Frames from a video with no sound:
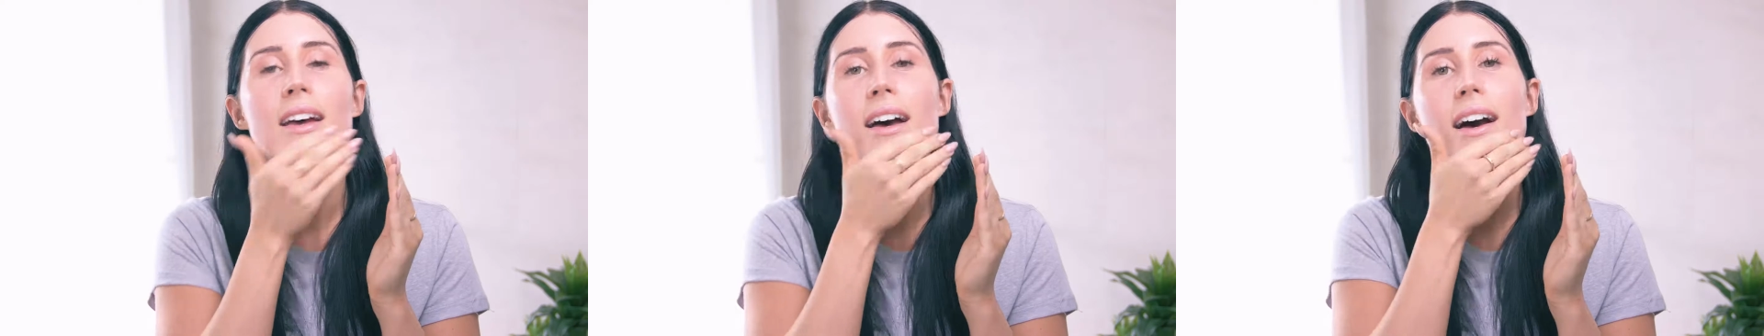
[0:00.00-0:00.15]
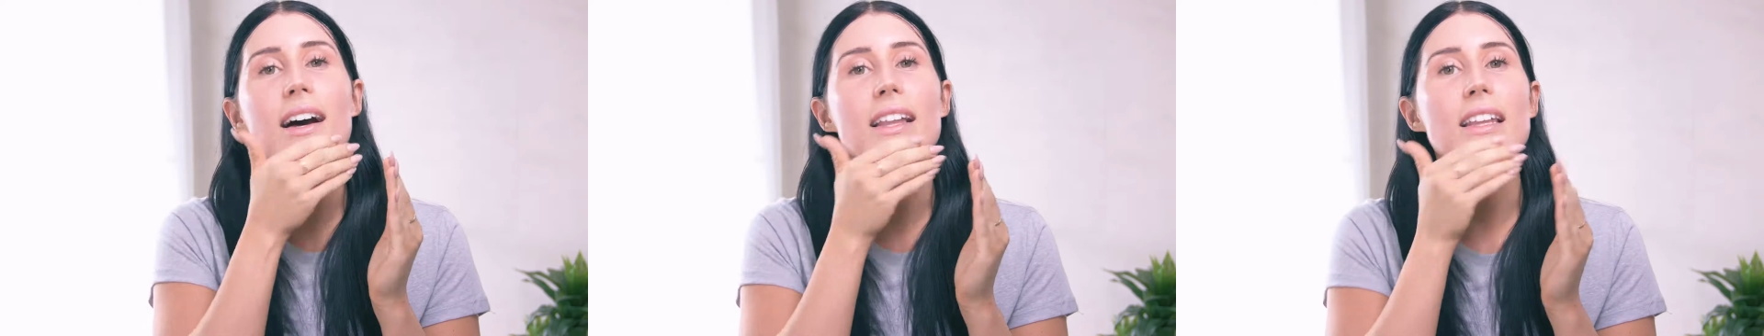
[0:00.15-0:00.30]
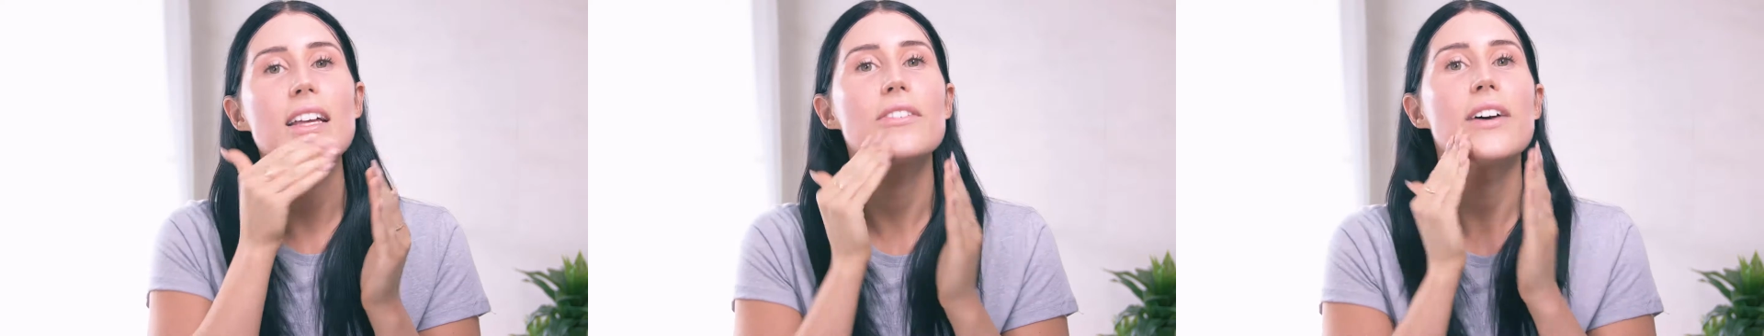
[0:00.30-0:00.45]

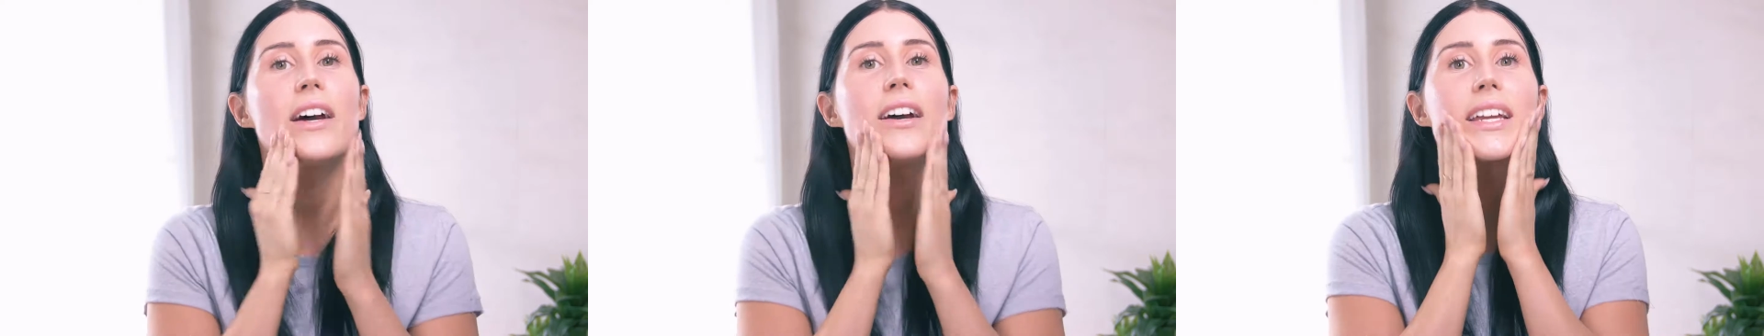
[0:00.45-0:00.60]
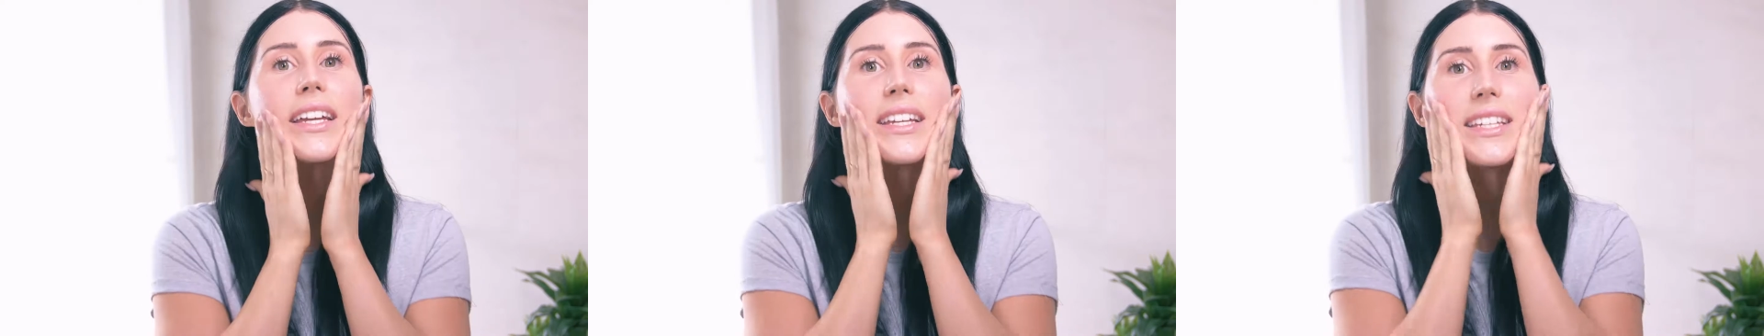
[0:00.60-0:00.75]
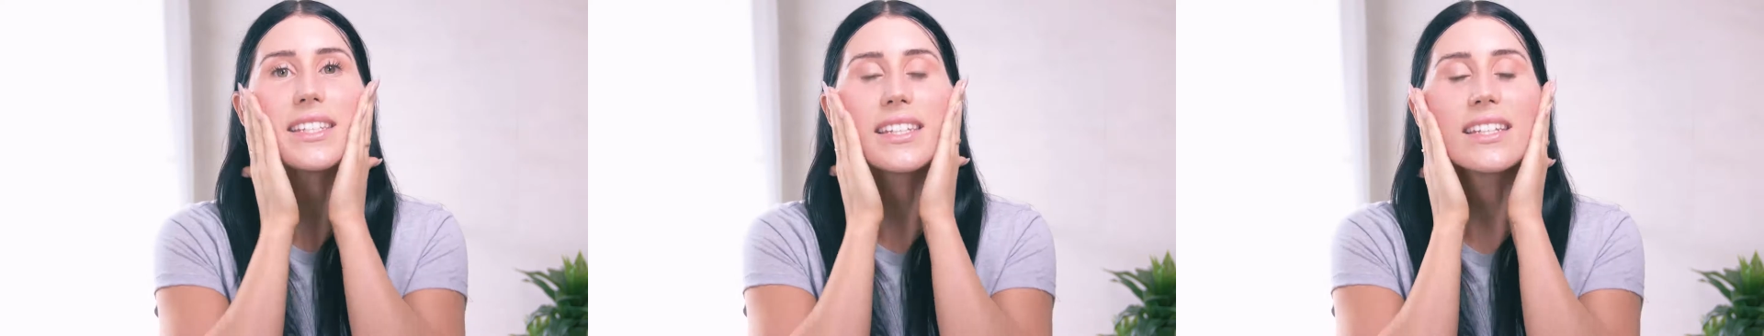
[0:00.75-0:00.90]
I love how
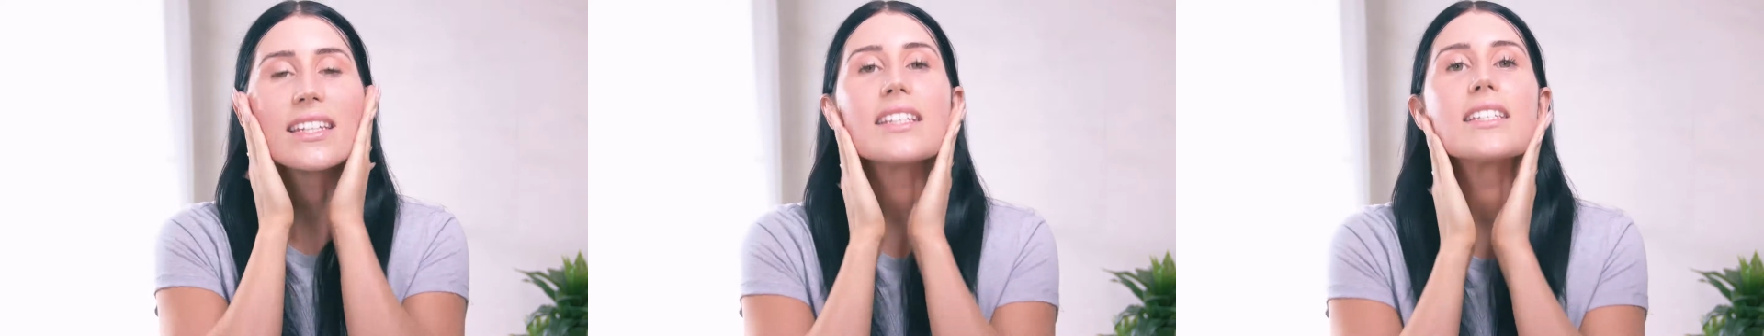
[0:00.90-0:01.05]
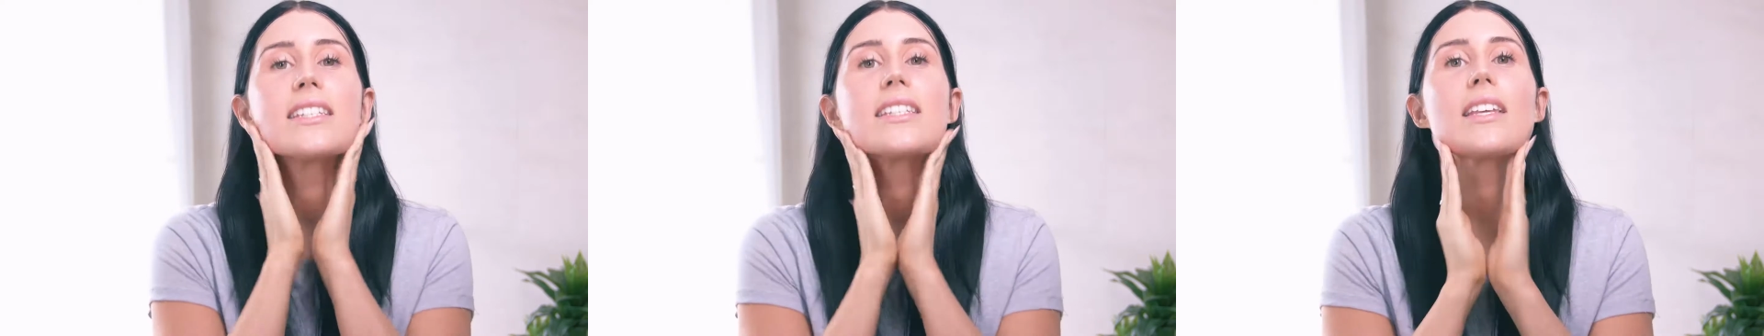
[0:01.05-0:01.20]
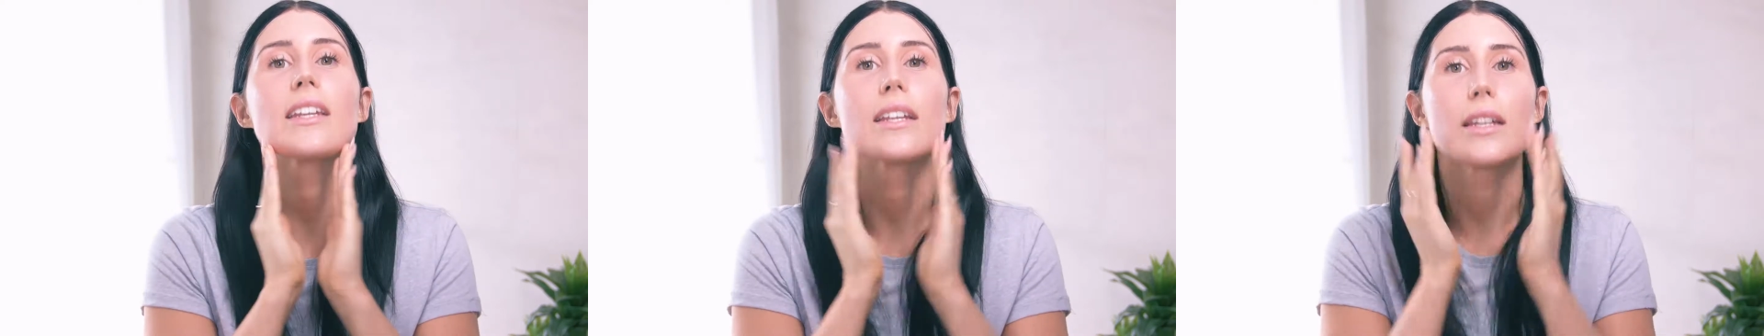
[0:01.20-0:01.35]
easy it is
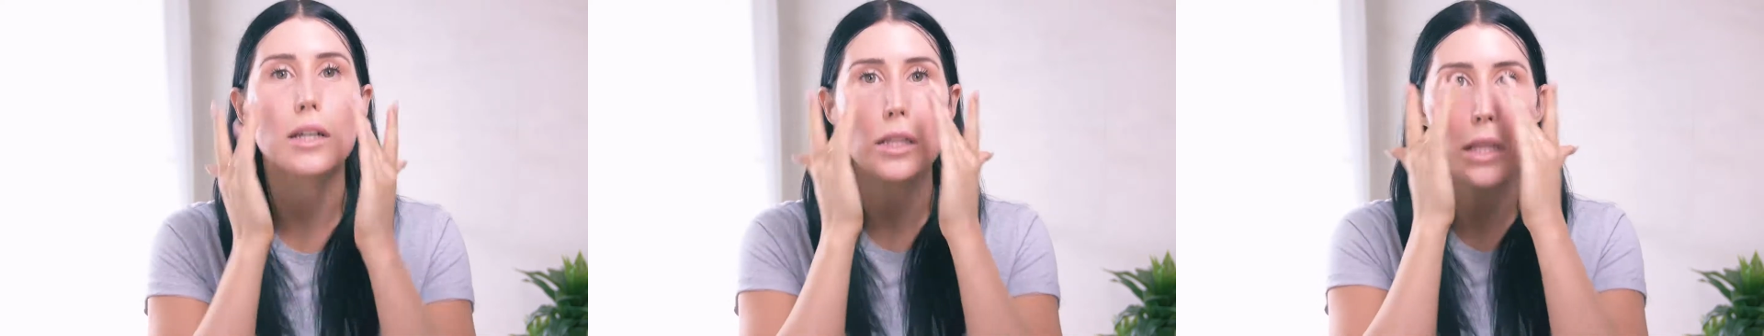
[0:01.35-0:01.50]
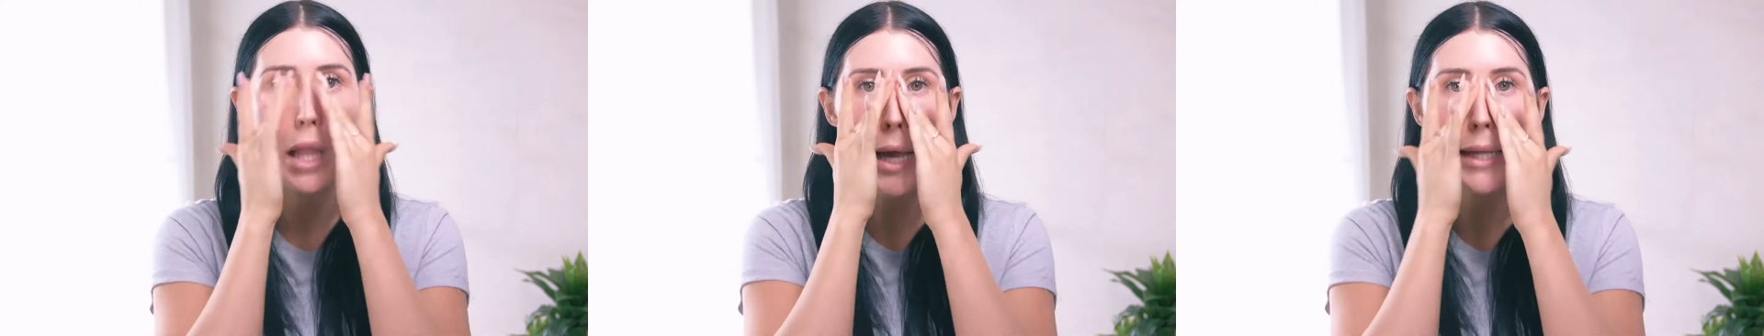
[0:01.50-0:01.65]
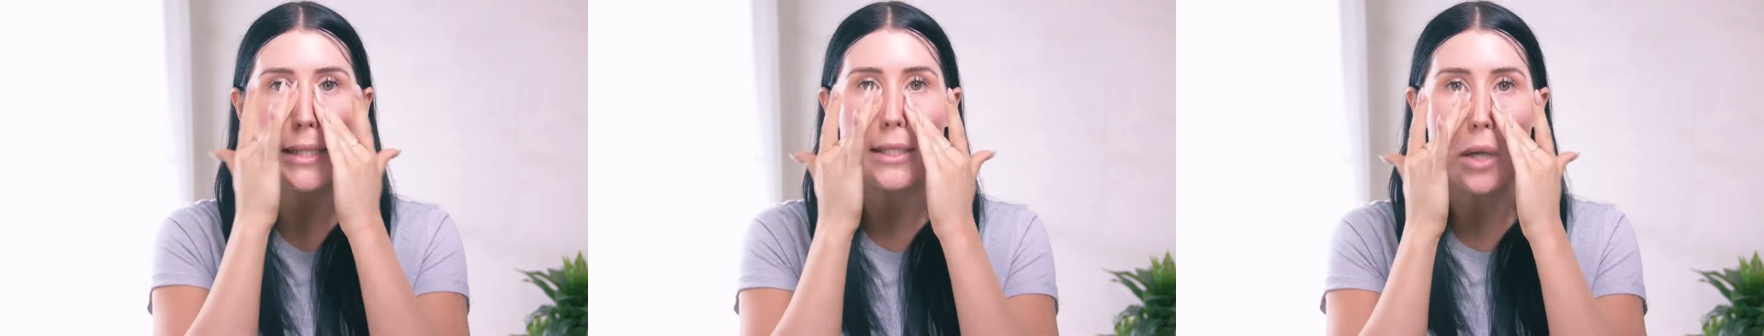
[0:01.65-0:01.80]
that it
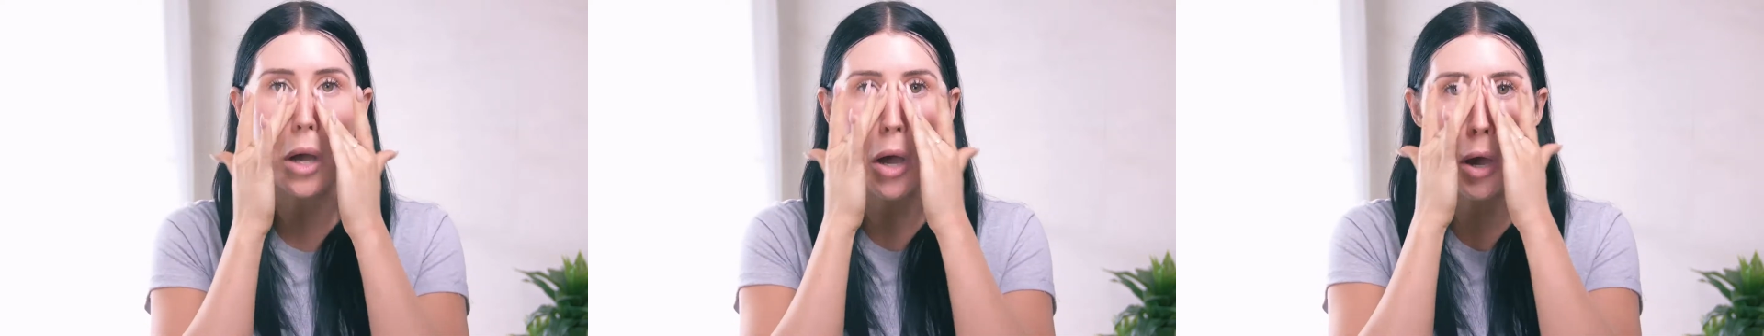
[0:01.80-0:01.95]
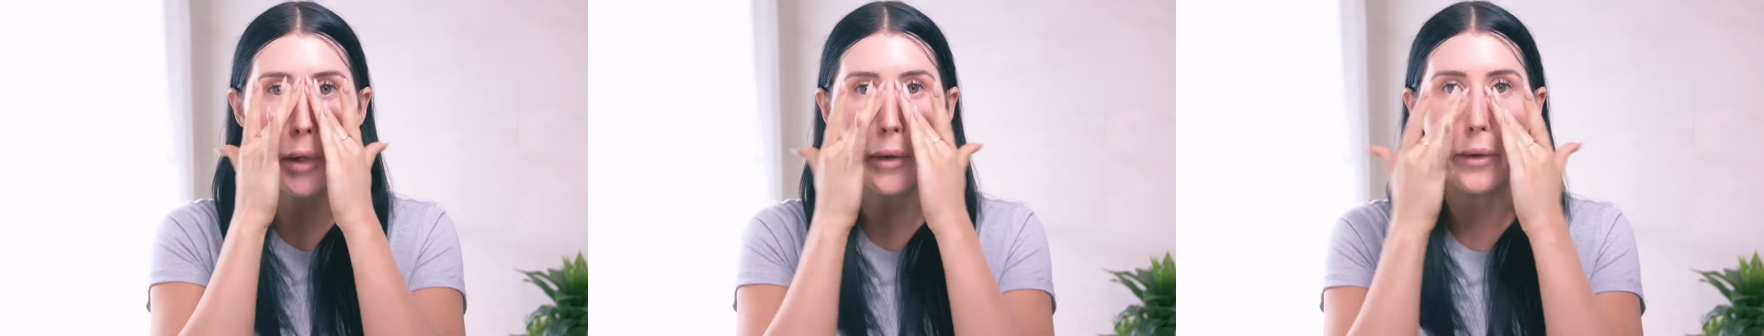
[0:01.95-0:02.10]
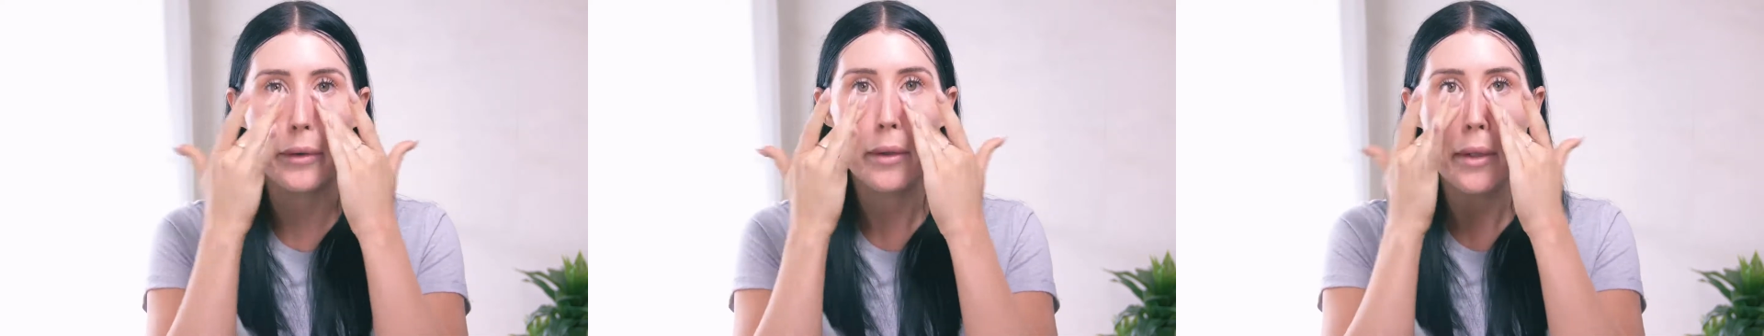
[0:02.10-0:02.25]
glides
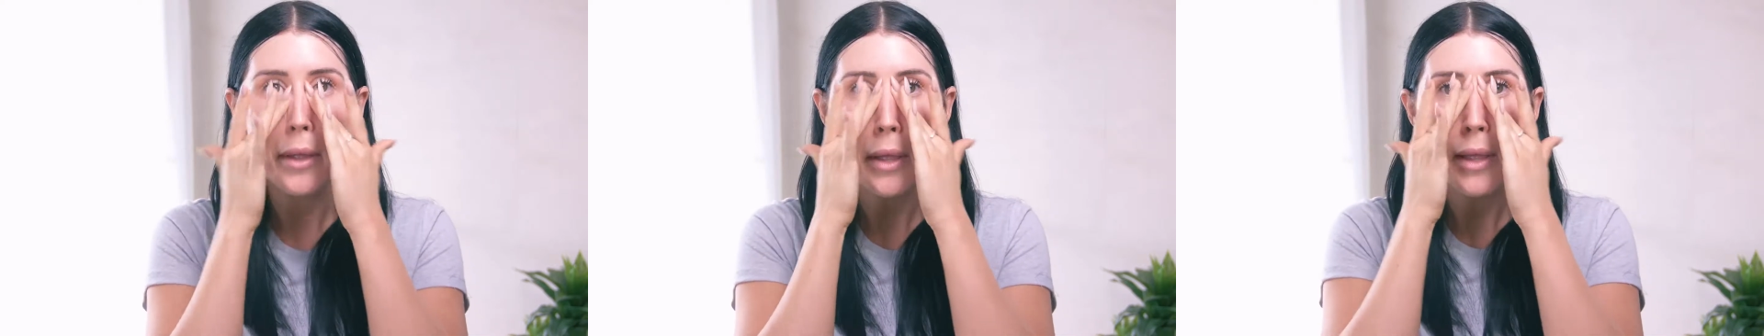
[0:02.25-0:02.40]
on